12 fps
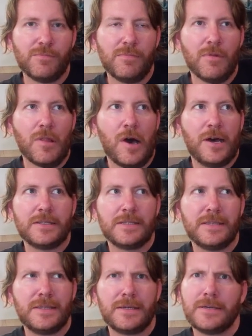
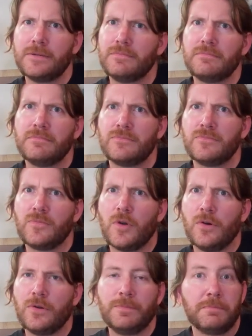lost the
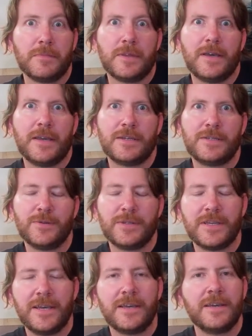roll, I guess you would
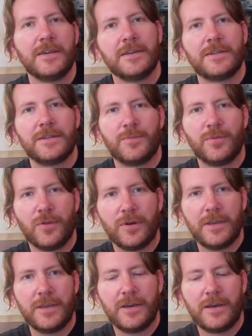say, to
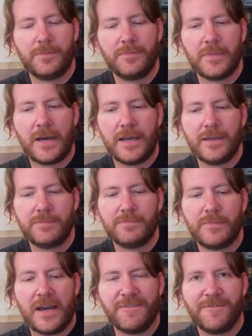deploy.
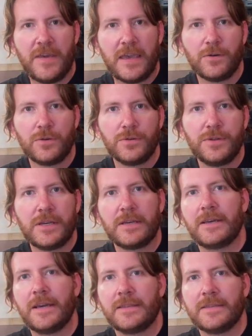I failed
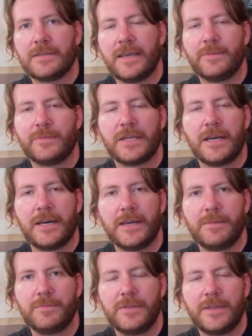at the same
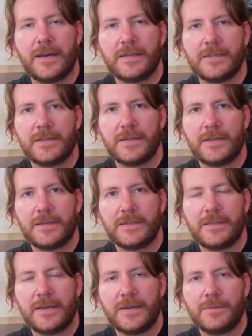time that
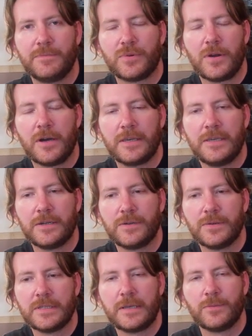Barakiel
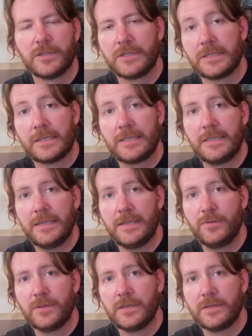was able to
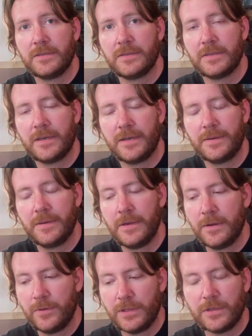succeed with his
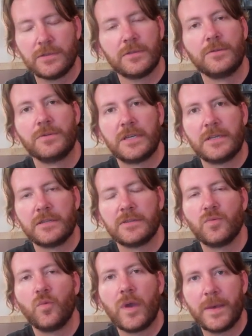lieutenant's
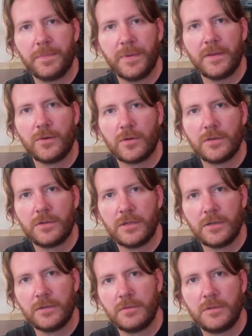whip in order
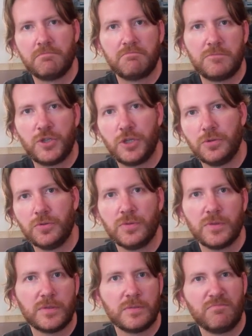to
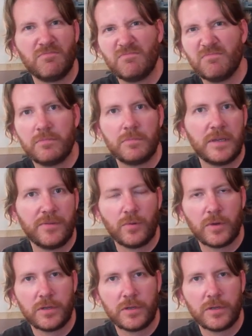choose if you want